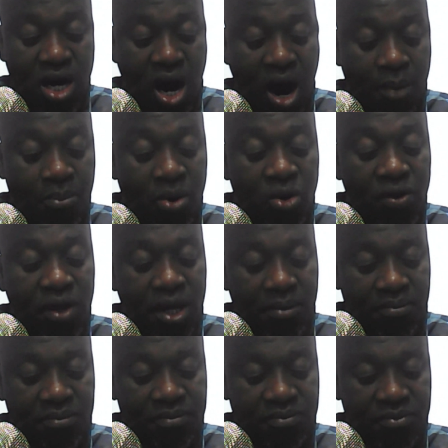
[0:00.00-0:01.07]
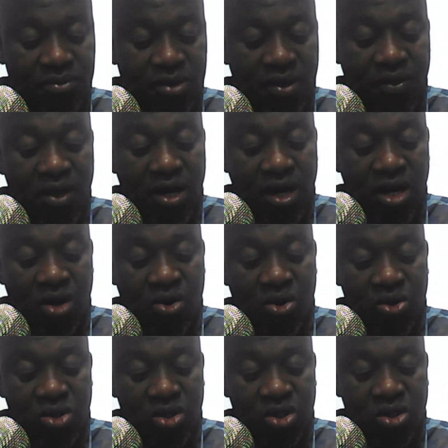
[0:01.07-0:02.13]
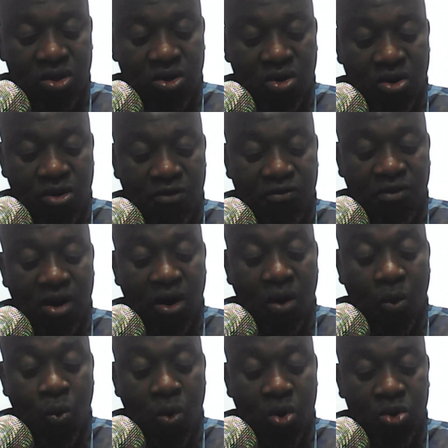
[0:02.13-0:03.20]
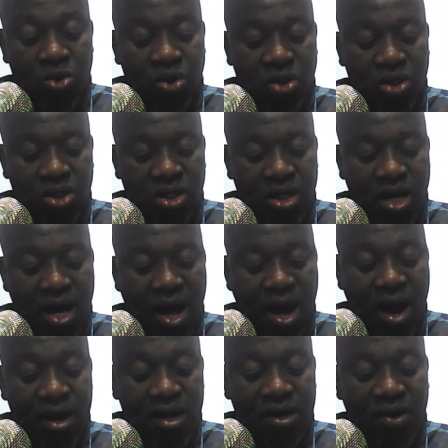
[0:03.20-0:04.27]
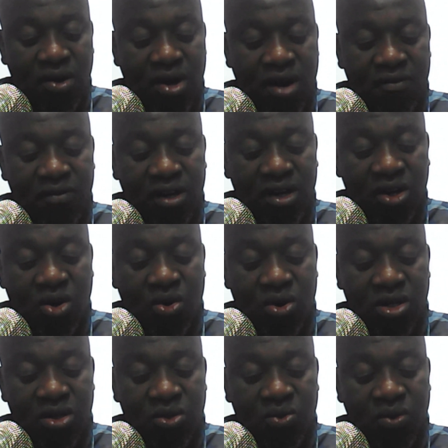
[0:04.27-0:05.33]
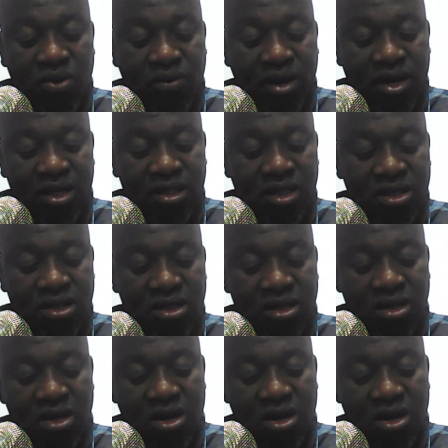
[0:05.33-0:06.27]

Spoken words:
upon them the records of our wars are engraven according to the writings